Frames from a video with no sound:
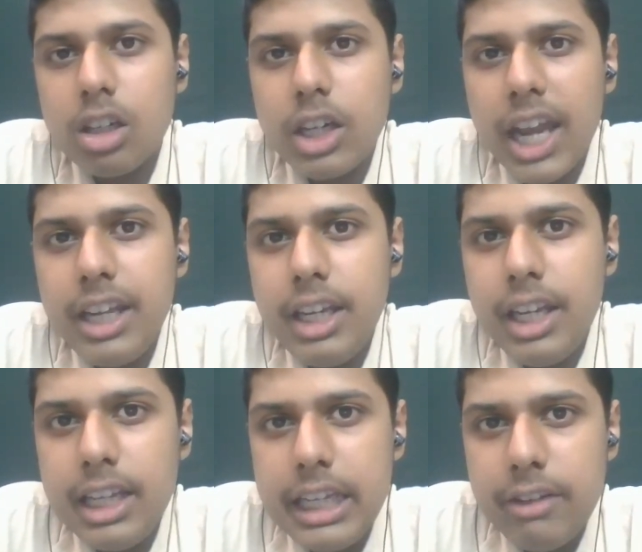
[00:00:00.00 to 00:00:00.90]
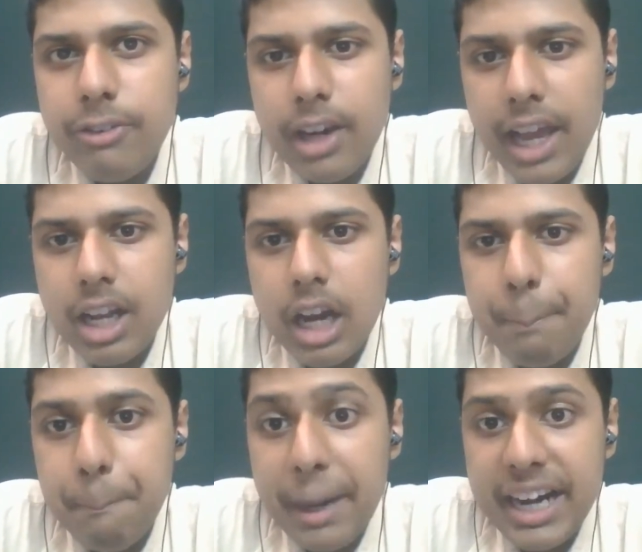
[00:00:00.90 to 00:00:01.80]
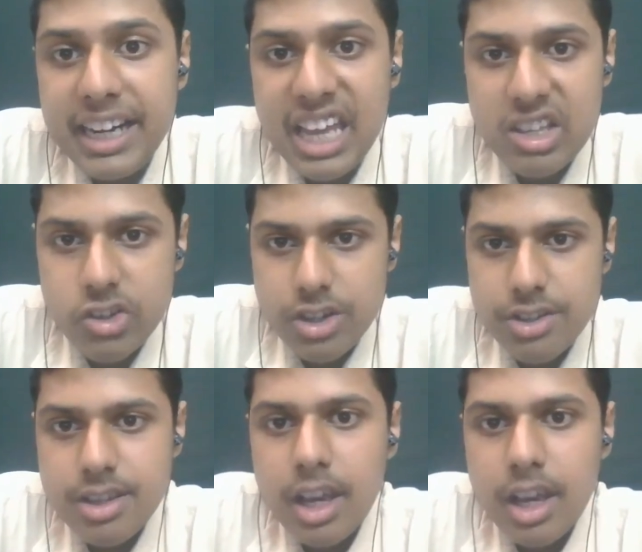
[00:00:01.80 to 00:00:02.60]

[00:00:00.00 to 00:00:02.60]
tiny leaf-like appendages